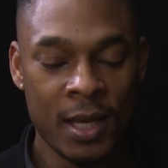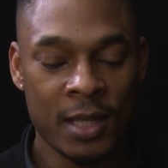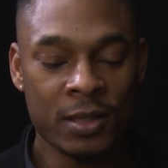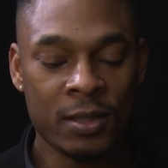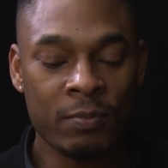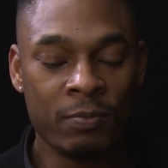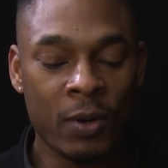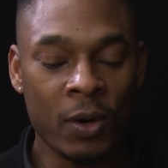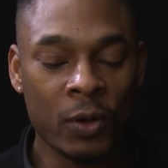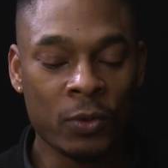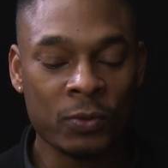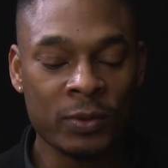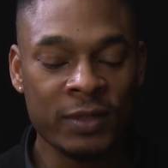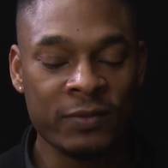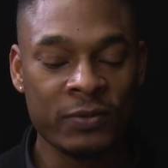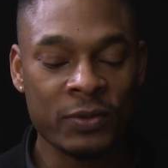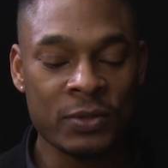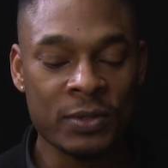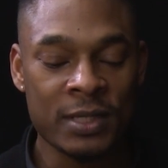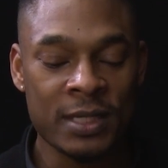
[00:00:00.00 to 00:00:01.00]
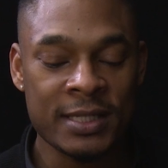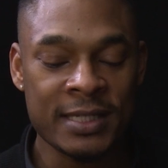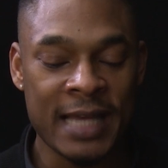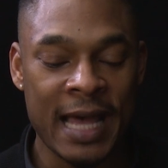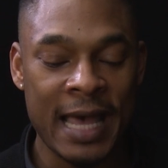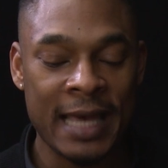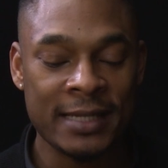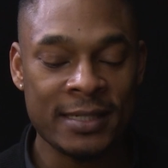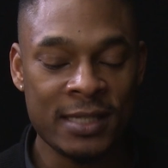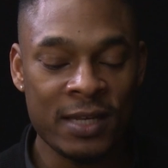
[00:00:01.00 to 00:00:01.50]
The boll weevil's
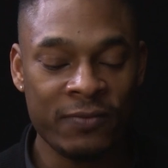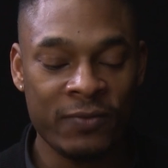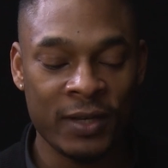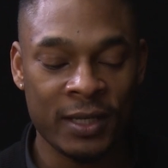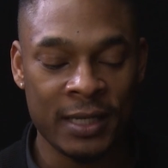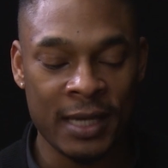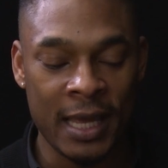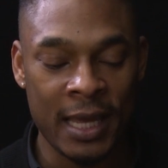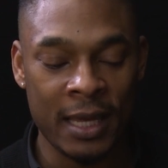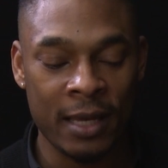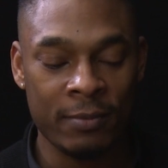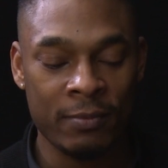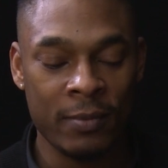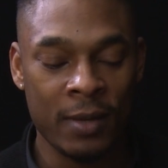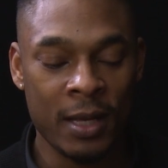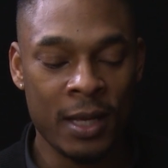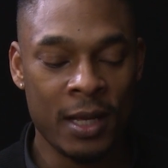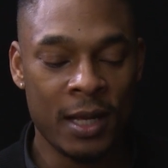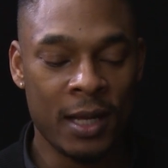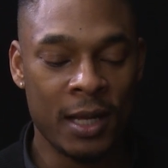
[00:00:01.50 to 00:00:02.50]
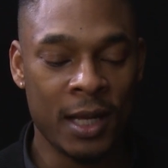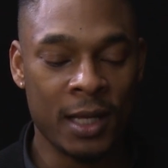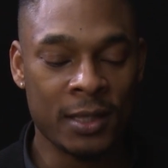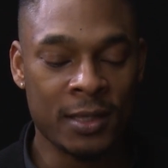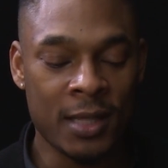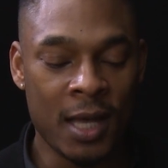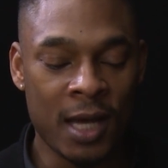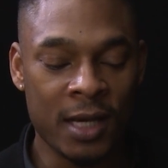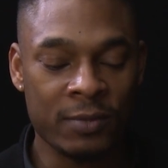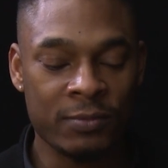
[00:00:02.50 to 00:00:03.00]
scientific name,
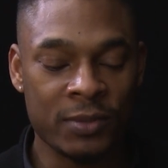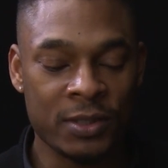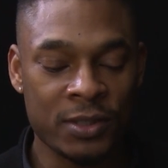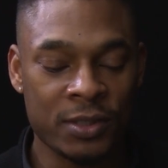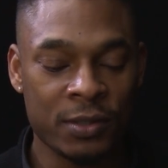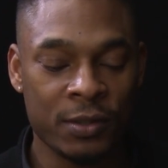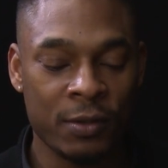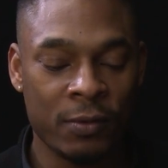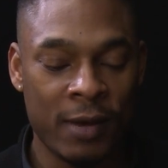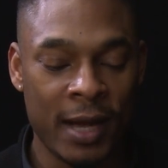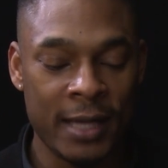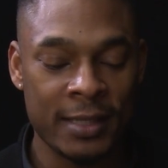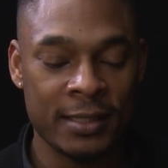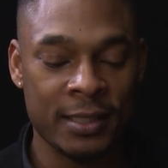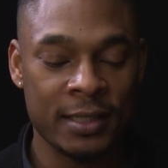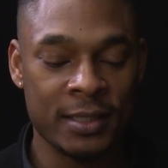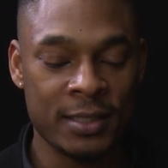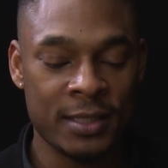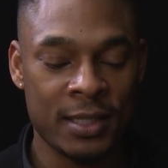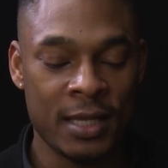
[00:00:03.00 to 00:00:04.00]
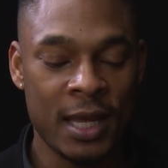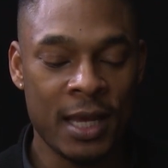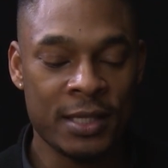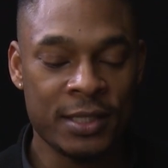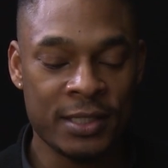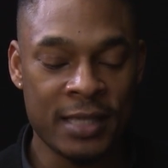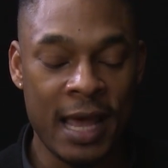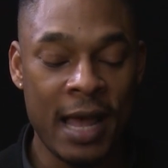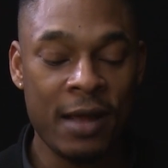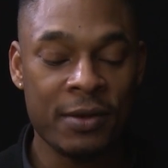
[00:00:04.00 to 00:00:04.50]
Anthonomus grandis,
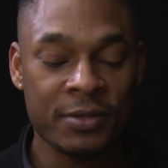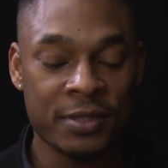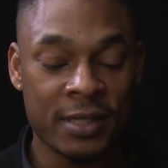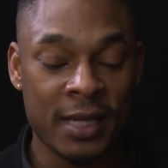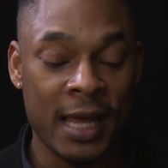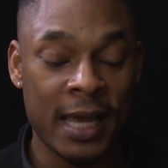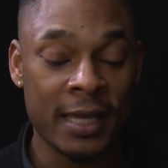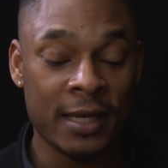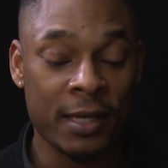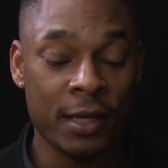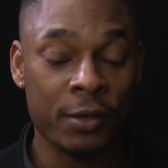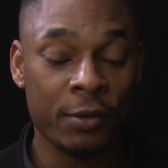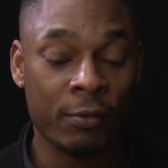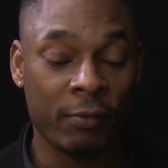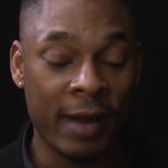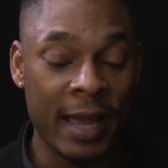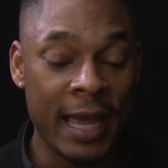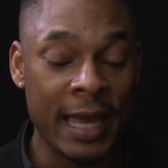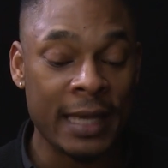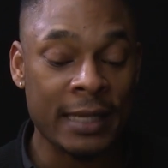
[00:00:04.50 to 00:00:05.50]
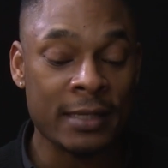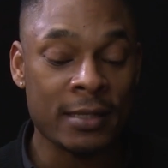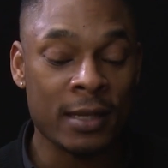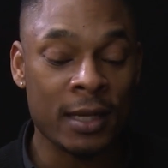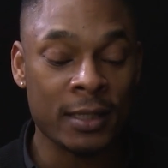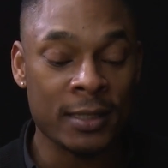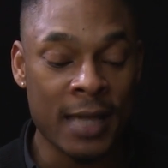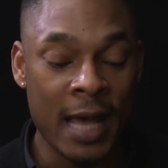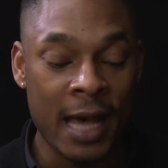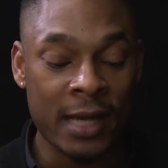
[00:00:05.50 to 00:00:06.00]
sounds like Grand
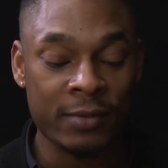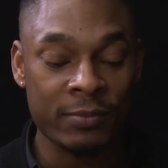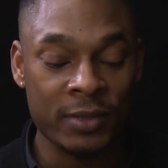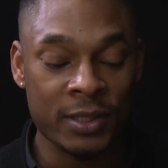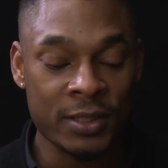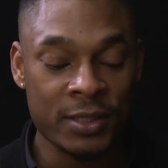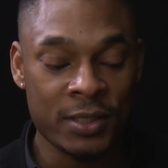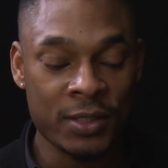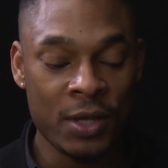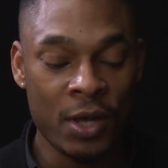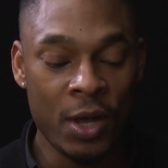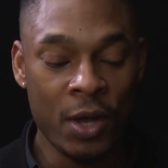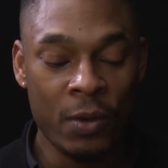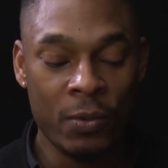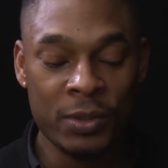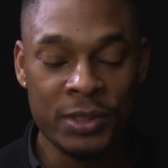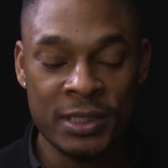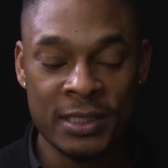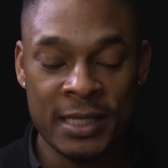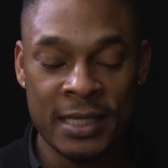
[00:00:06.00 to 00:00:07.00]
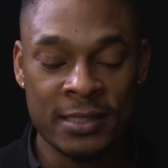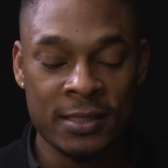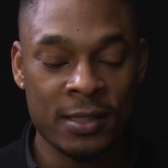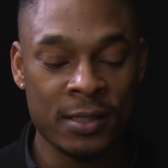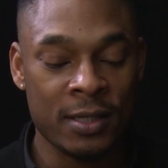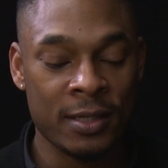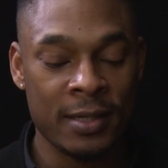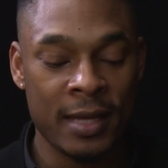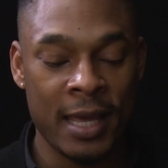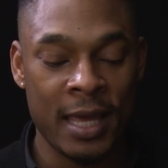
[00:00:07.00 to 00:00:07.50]
Anonymous, which is as
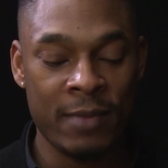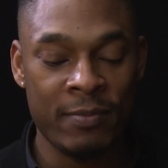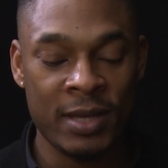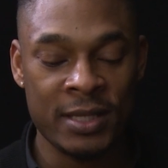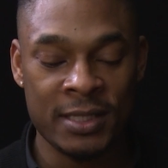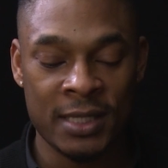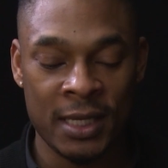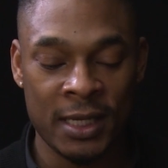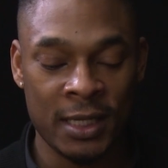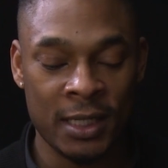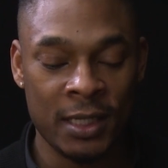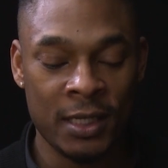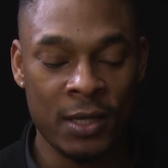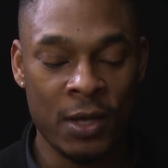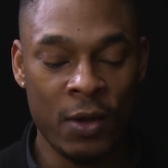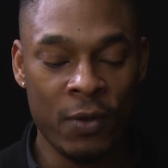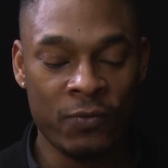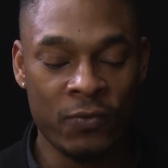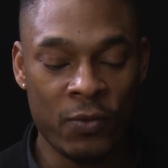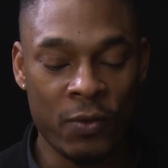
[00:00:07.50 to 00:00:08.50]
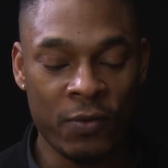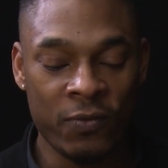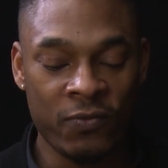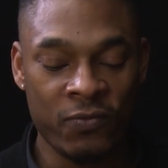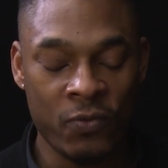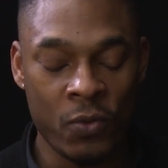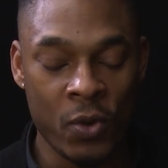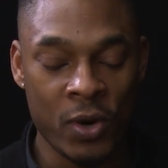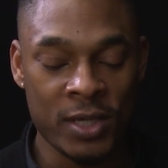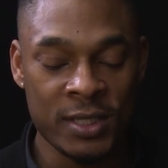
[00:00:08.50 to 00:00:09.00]
good a name as any for a
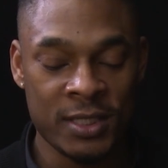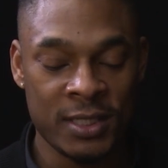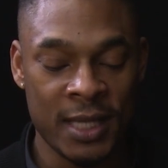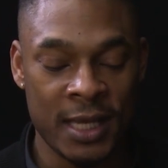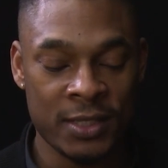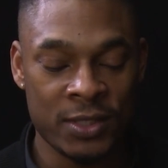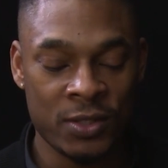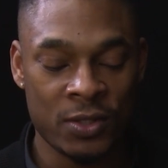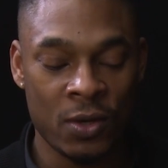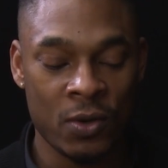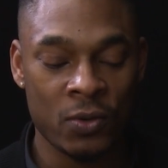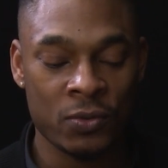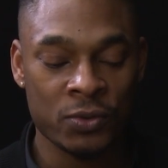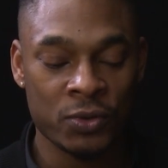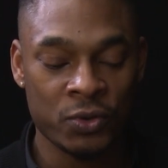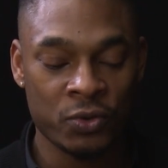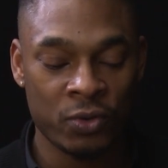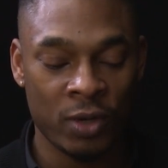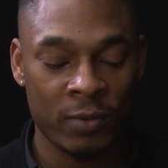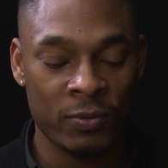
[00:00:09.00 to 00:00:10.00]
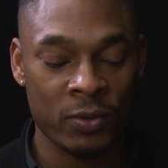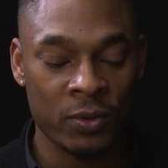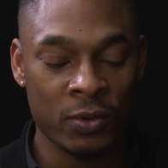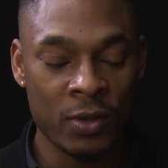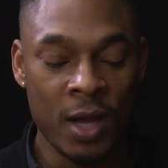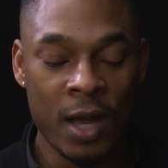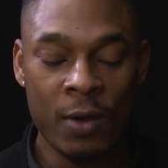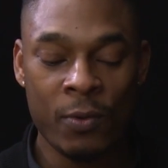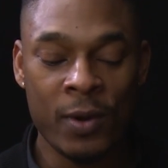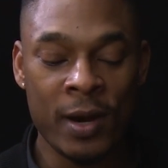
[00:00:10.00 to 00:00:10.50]
force that sows trouble
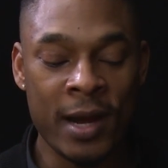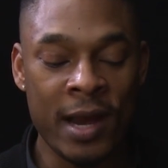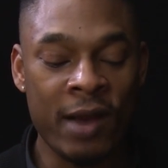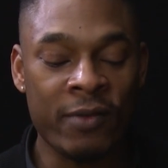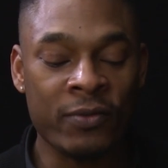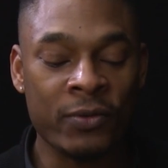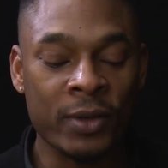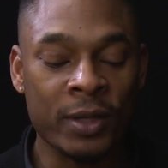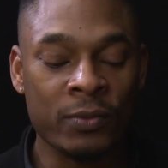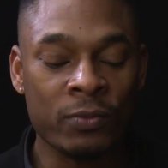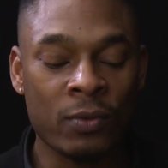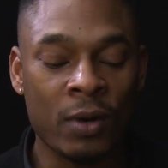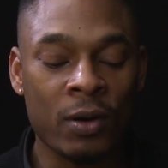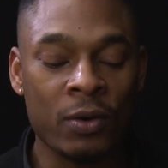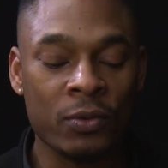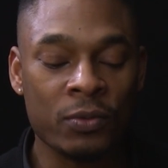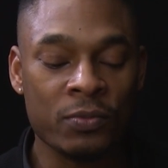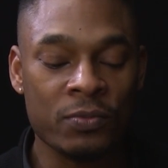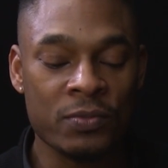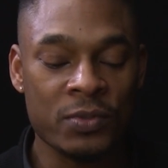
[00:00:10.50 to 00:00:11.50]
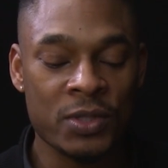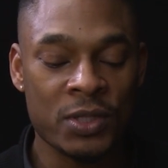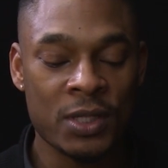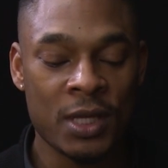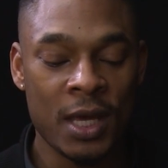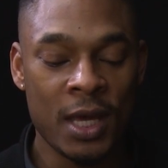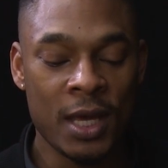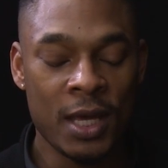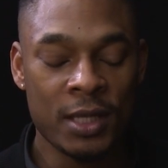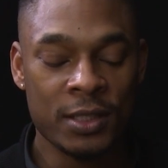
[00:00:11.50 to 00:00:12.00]
wherever it roams,
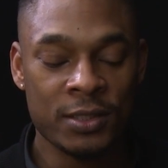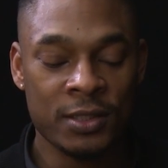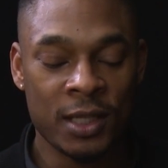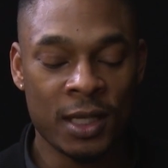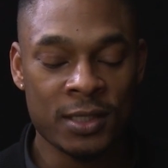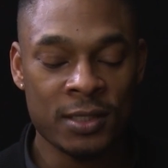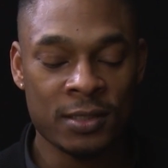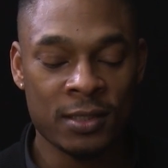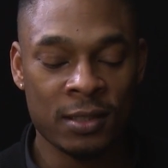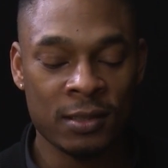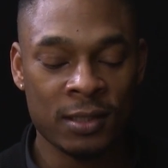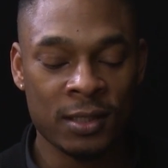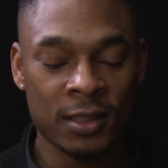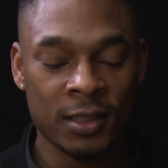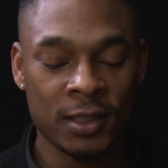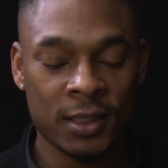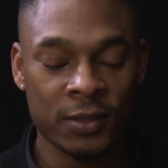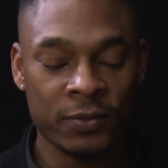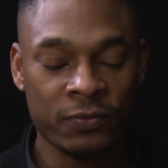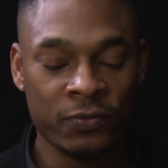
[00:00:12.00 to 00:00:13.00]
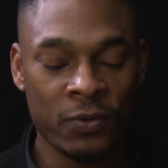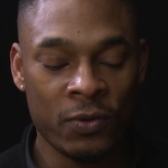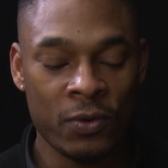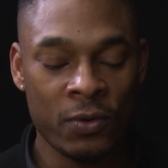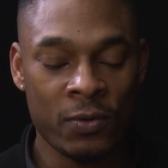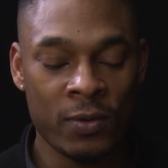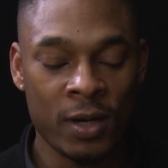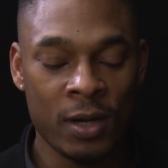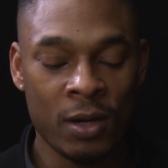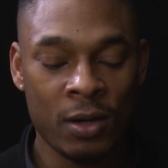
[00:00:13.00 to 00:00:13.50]
just a looking
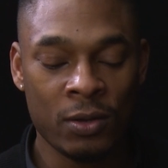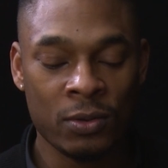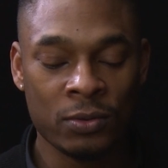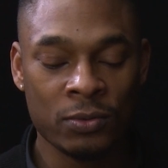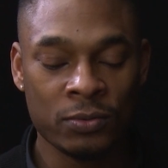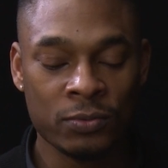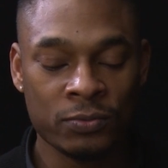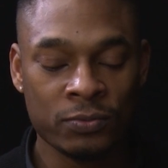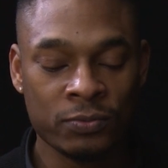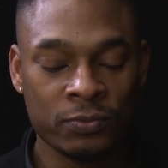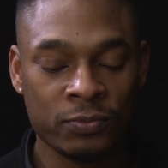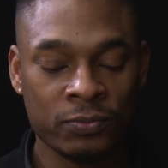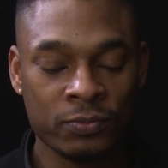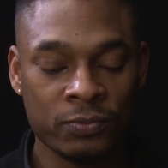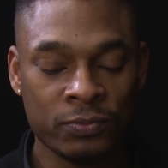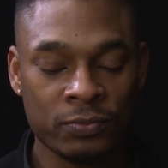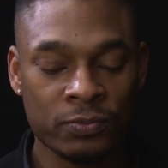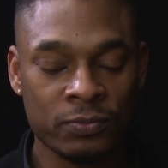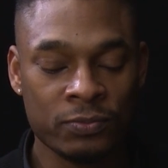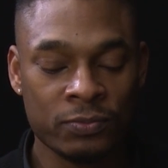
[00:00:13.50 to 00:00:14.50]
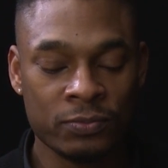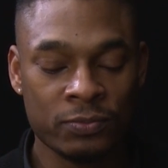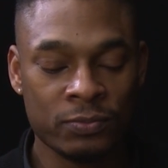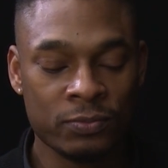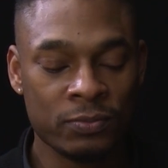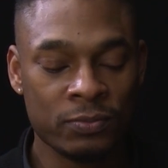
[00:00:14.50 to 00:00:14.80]
for a home,